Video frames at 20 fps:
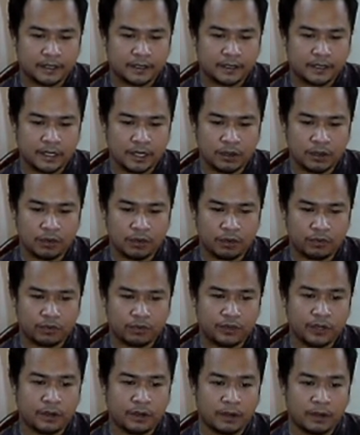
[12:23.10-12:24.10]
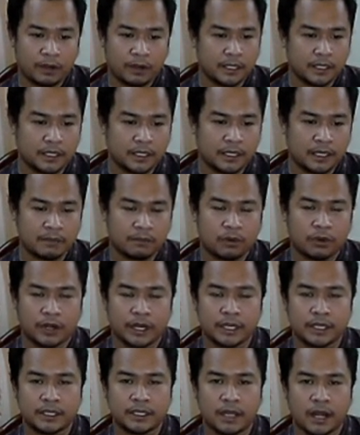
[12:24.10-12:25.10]
So drumlins and
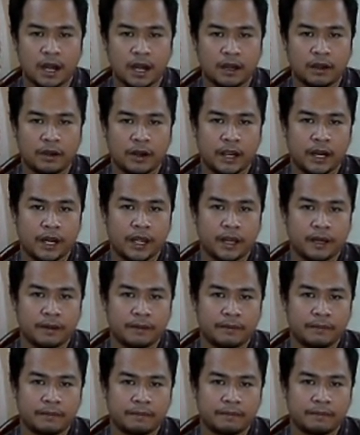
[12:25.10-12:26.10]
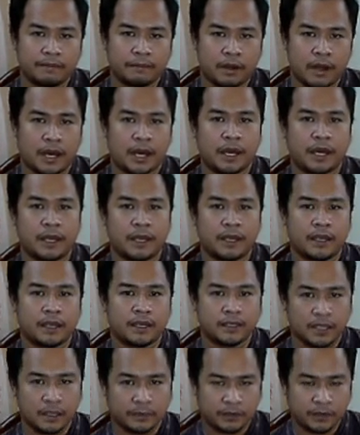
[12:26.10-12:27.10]
moraines are created by
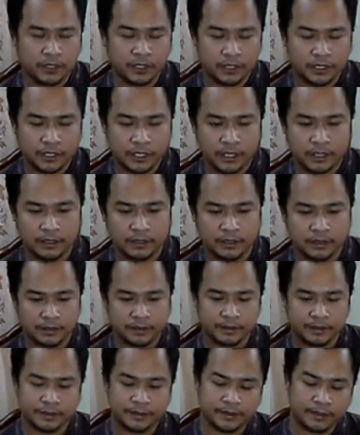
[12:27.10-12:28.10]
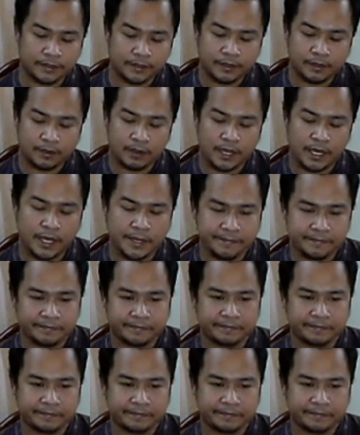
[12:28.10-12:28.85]
deposition. Okay.